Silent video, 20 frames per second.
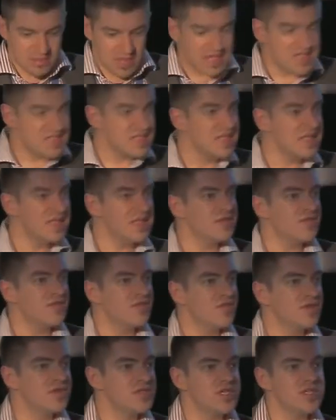It's needed
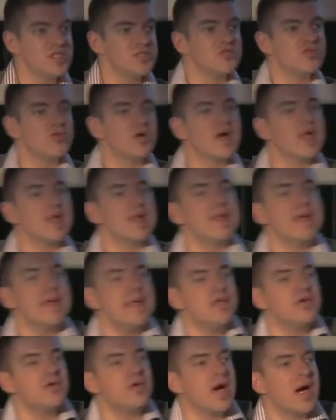just to
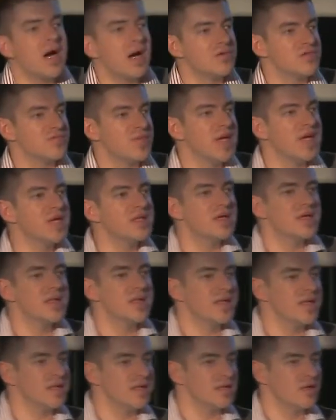clean your house, make it
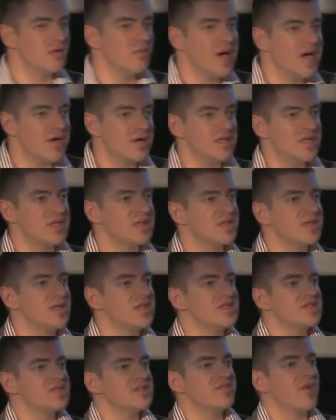clean. No matter that
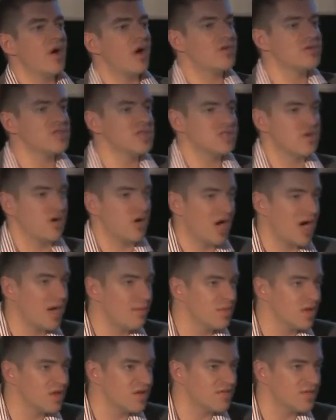these viruses are
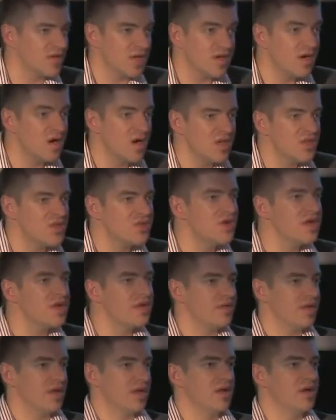harmless, they can't do
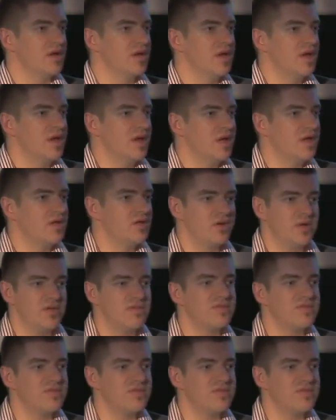anything in your